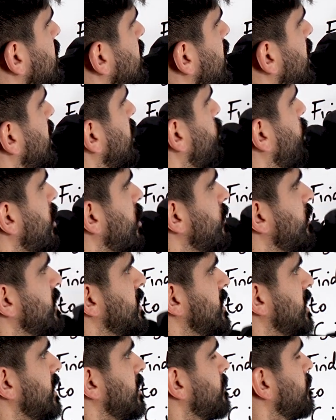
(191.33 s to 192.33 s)
1 over
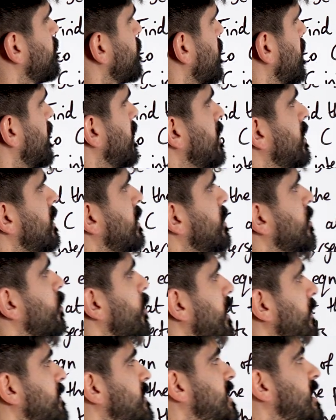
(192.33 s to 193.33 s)
t.
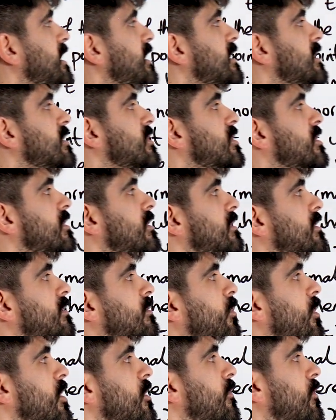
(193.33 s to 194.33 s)
Well, if t is
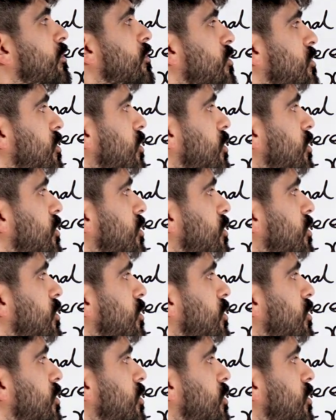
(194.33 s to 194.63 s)
1 over root